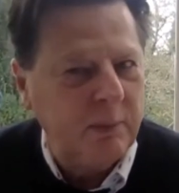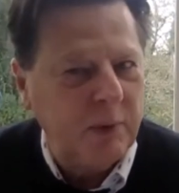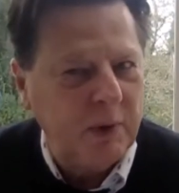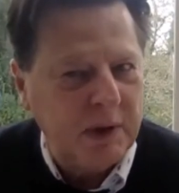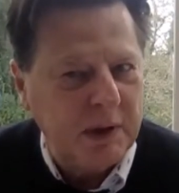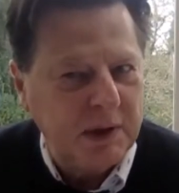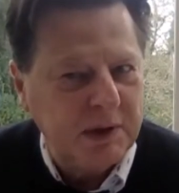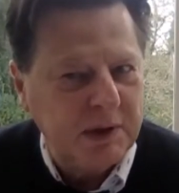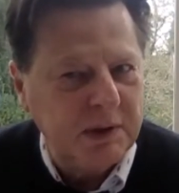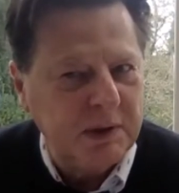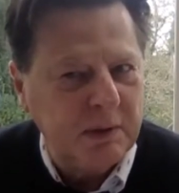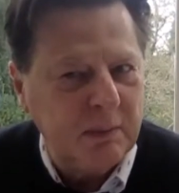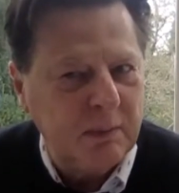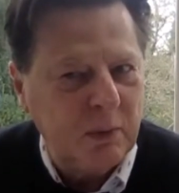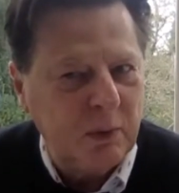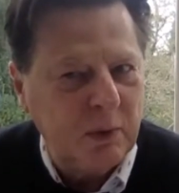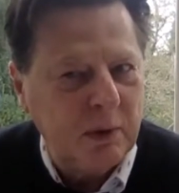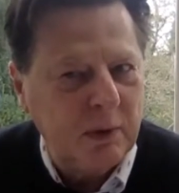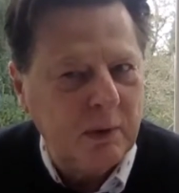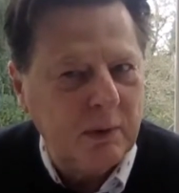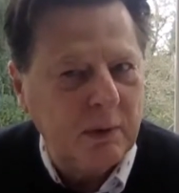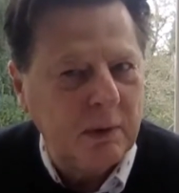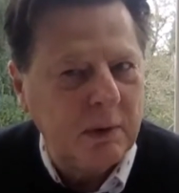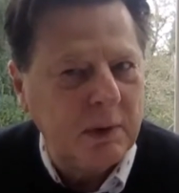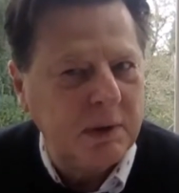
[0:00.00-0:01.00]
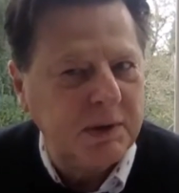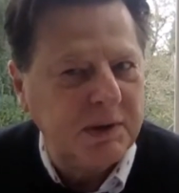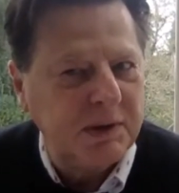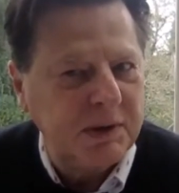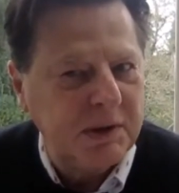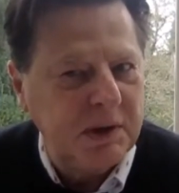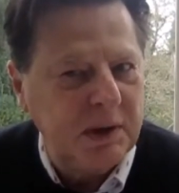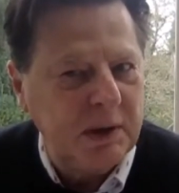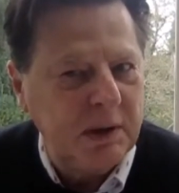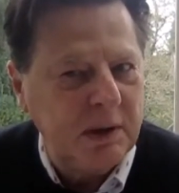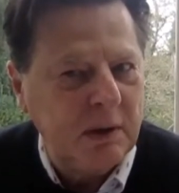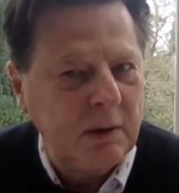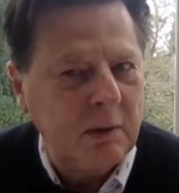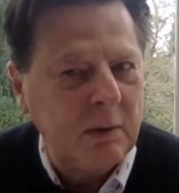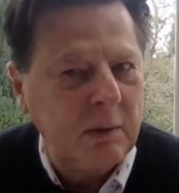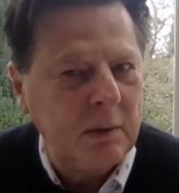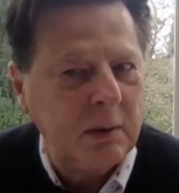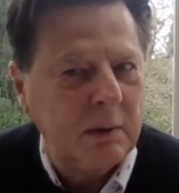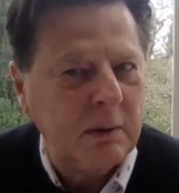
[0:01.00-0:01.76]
bricks and mortar casino